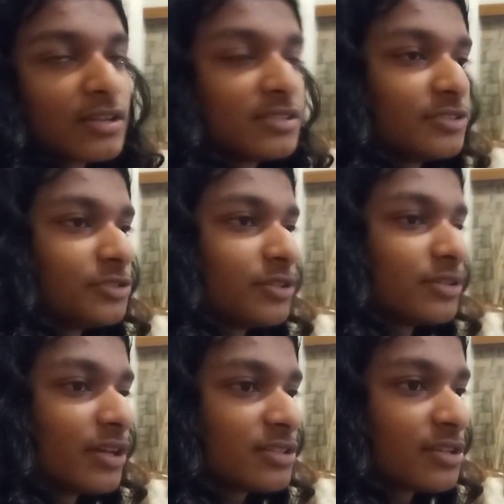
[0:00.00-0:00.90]
Because you're
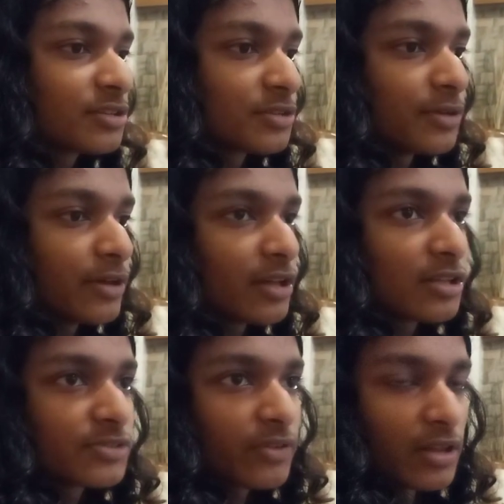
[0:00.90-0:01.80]
listening to
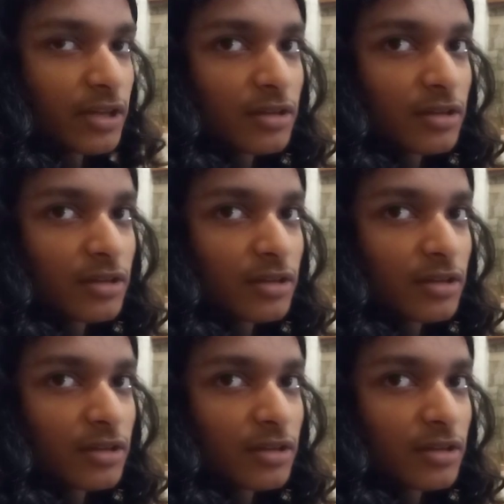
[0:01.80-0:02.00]
English for like